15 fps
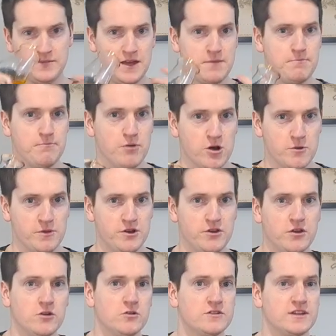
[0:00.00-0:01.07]
that
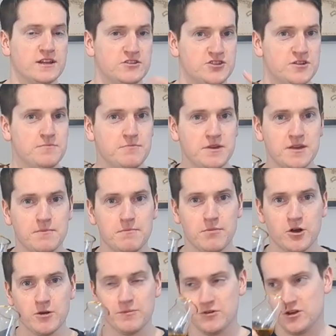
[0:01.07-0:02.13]
bourbon note, that Jim Beam
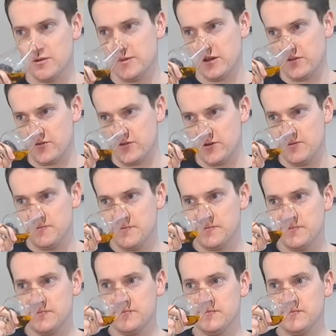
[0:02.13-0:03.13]
bourbon coming through.